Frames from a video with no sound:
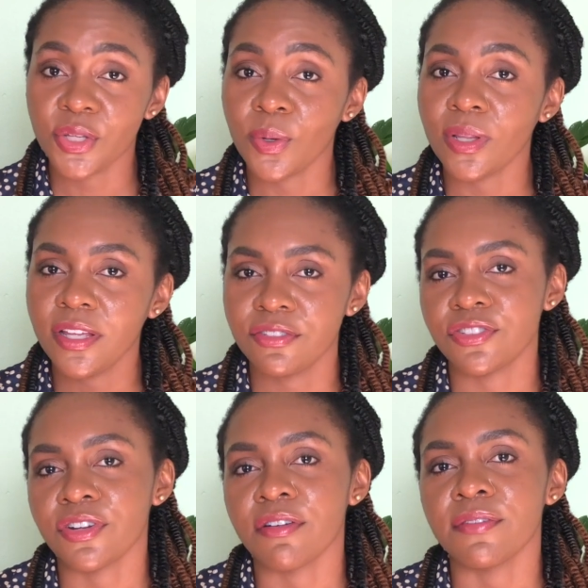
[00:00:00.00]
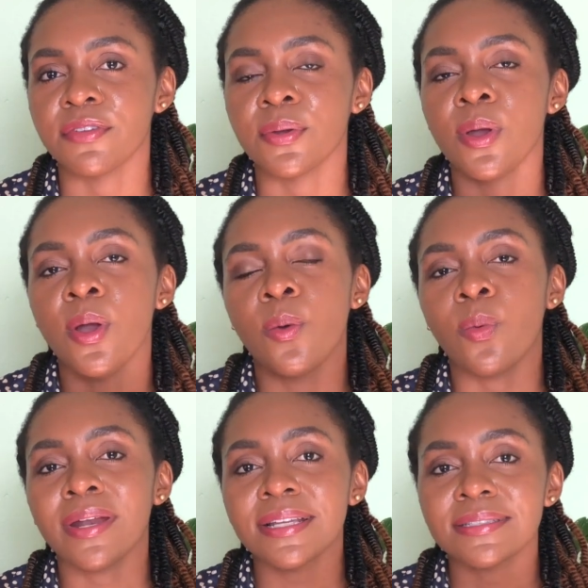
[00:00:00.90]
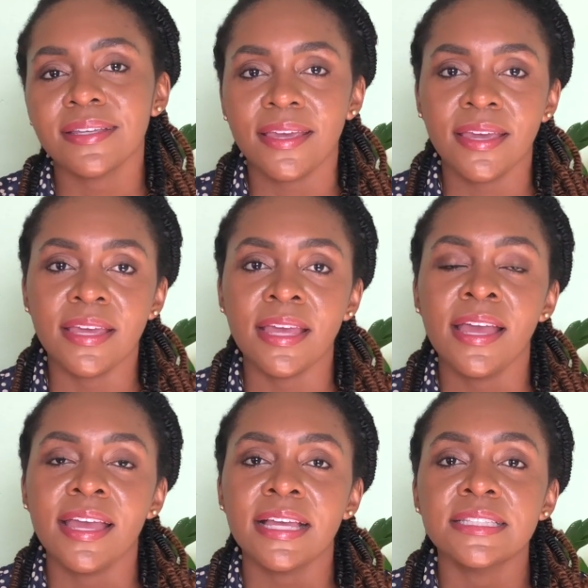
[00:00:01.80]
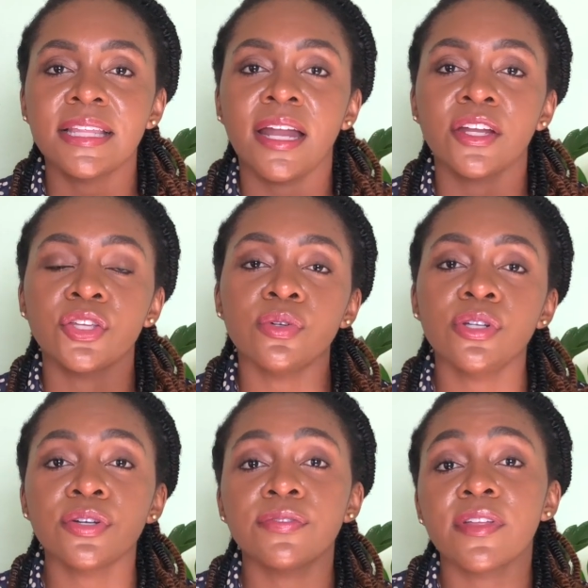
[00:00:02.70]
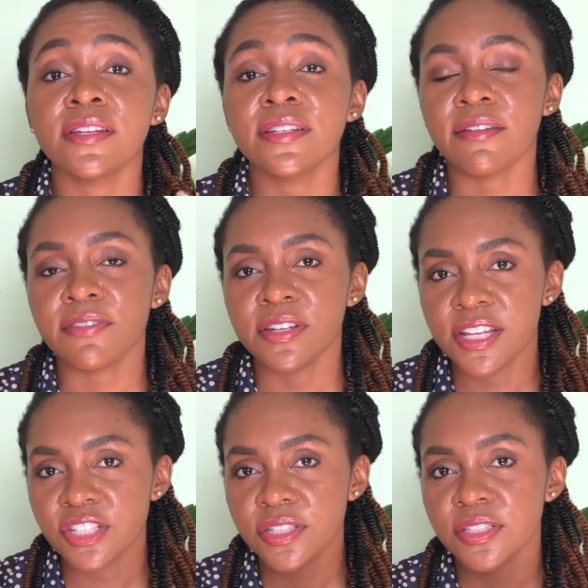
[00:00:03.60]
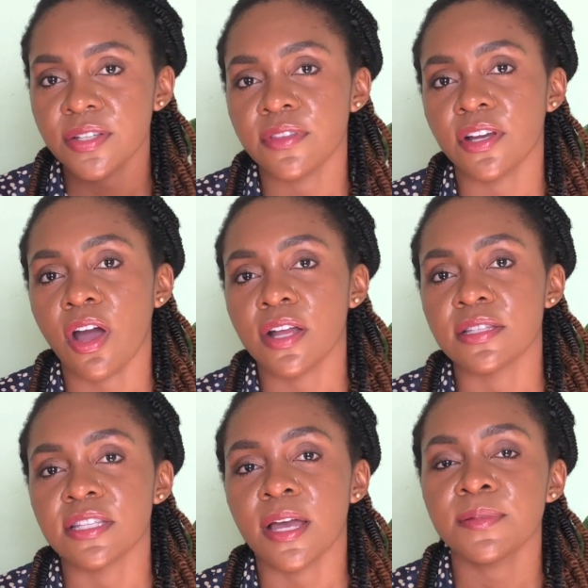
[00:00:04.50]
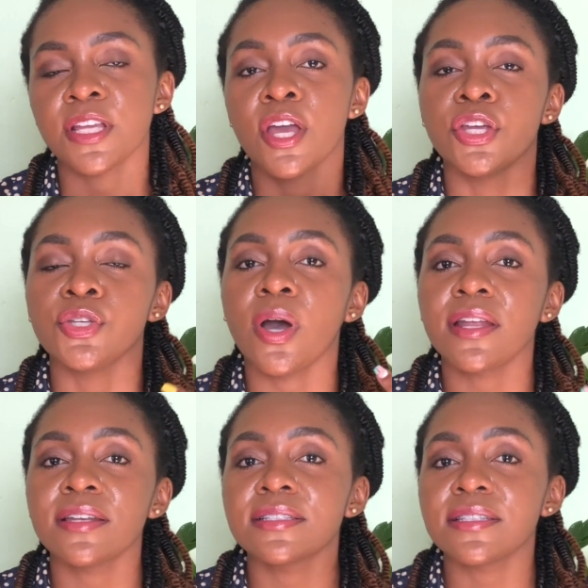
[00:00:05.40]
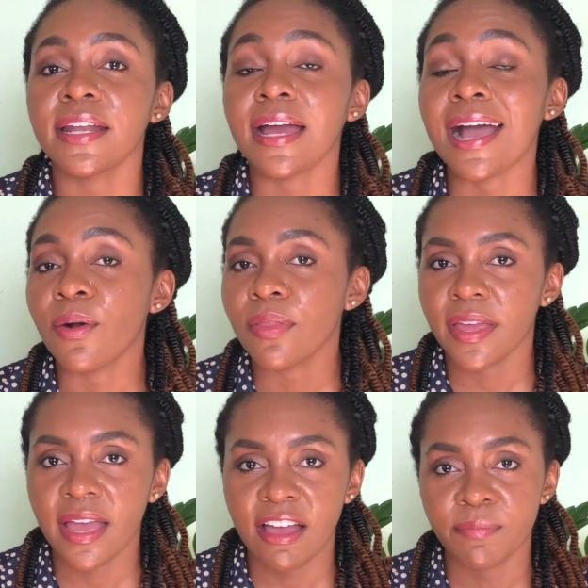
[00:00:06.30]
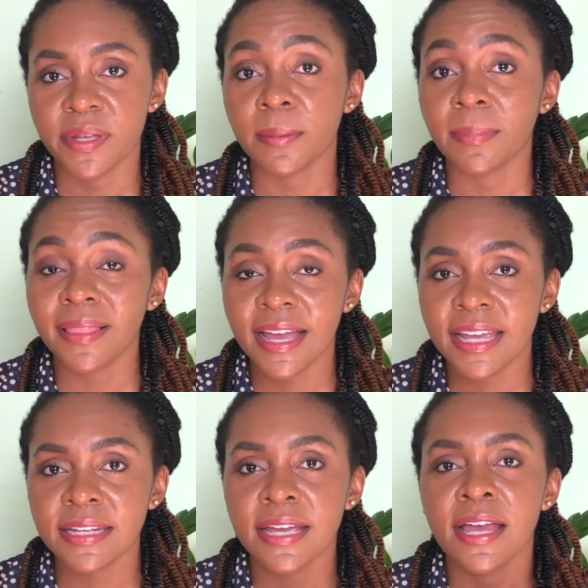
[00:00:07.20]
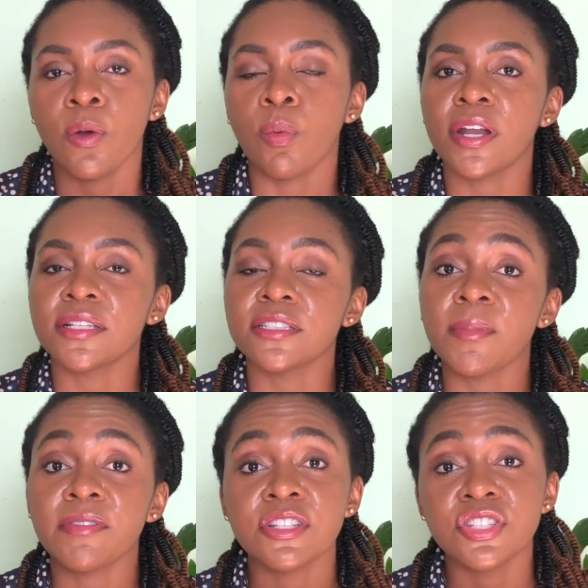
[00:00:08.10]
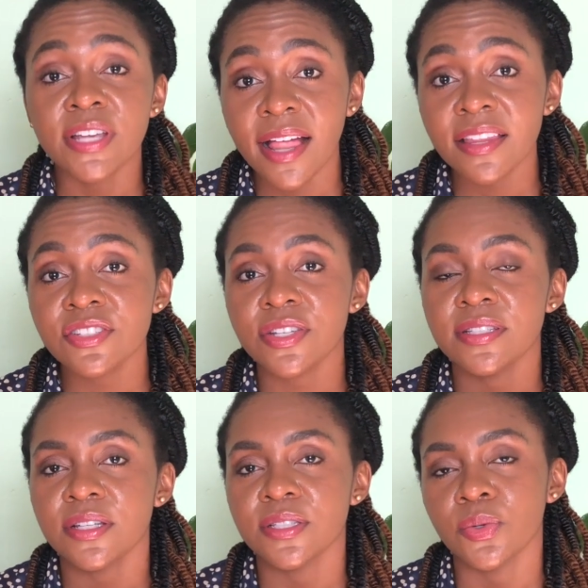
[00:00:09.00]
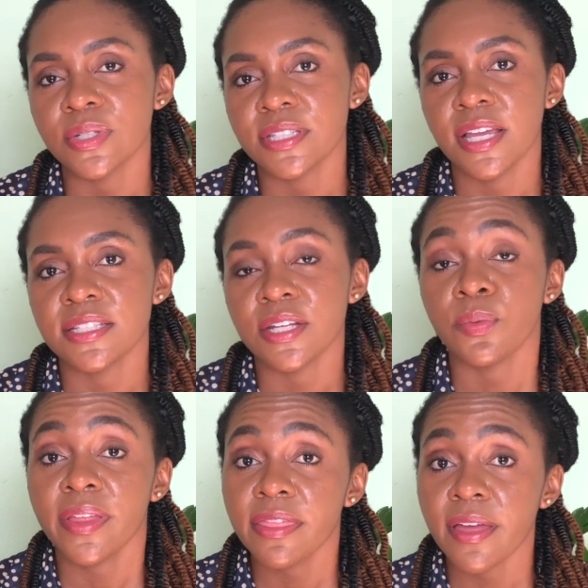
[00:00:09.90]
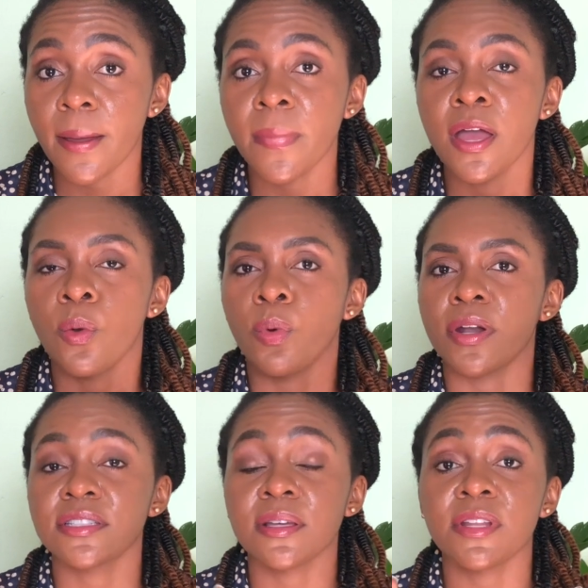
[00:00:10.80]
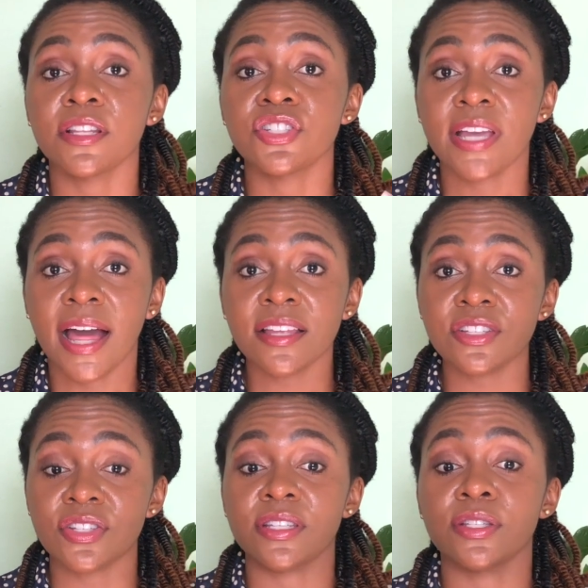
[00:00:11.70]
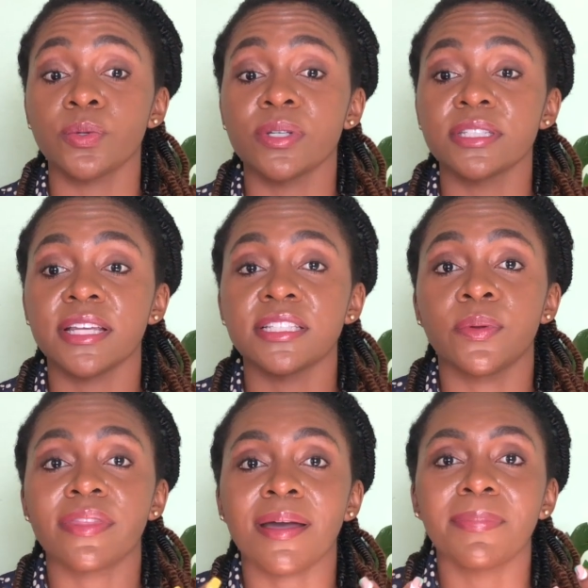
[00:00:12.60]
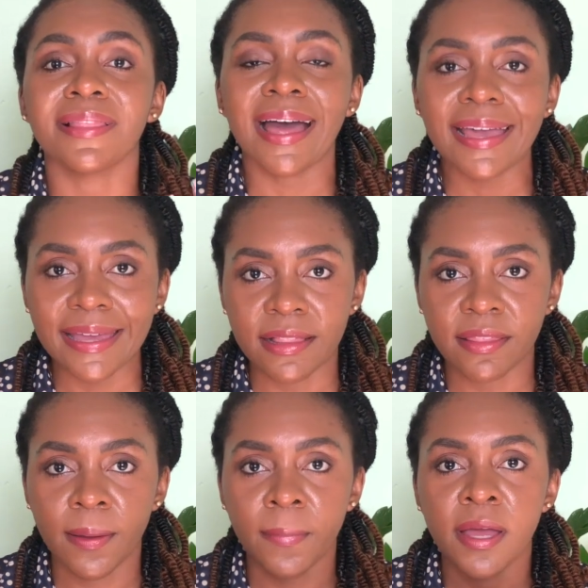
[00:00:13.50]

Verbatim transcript: your literature review, what is key is that you look for the definitions of the concepts, you understand how they have been applied, what are some of the challenges associated with them, what are some of the challenges associated with applying them,